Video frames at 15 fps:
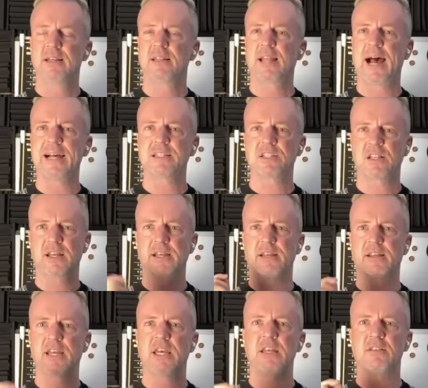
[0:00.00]
Lastly,
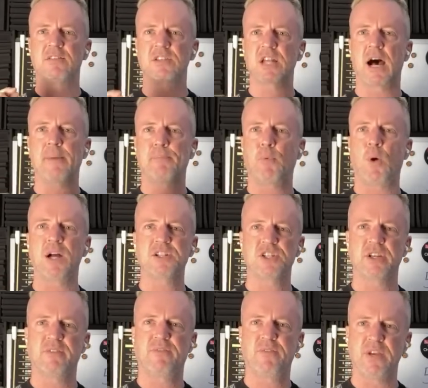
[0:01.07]
keep, stop
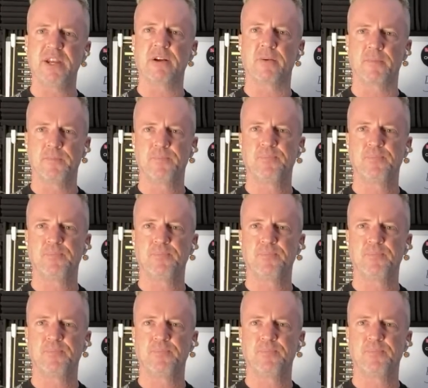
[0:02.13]
watching fear.